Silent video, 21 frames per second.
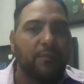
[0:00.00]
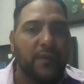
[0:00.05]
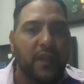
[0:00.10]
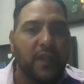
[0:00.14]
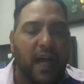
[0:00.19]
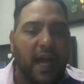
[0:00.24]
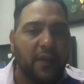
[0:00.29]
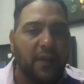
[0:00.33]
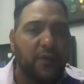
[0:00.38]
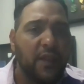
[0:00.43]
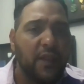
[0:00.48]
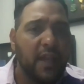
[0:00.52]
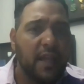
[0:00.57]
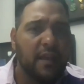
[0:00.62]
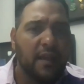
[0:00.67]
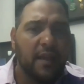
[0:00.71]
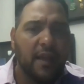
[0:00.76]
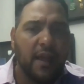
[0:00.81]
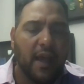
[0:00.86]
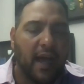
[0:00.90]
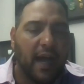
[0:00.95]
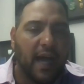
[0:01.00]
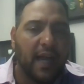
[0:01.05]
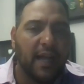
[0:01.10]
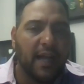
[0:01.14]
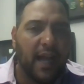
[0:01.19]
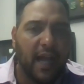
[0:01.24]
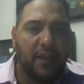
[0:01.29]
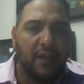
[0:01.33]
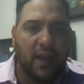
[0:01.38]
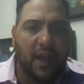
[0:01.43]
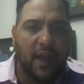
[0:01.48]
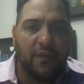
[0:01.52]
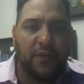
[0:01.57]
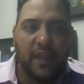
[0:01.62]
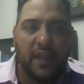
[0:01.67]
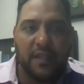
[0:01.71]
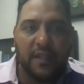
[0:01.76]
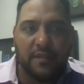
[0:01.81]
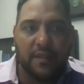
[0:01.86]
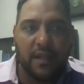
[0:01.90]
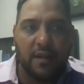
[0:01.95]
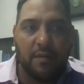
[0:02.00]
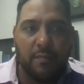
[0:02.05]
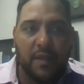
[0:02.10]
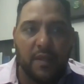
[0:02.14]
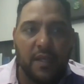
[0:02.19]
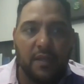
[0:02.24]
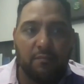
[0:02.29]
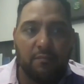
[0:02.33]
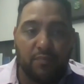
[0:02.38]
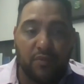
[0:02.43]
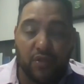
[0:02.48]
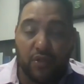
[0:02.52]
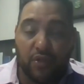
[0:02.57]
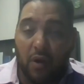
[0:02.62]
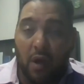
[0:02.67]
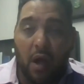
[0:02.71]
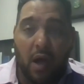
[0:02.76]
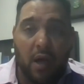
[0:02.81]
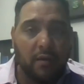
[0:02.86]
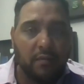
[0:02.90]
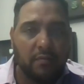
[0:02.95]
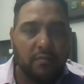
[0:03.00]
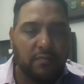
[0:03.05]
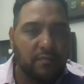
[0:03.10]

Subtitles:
I think it's going to be strong.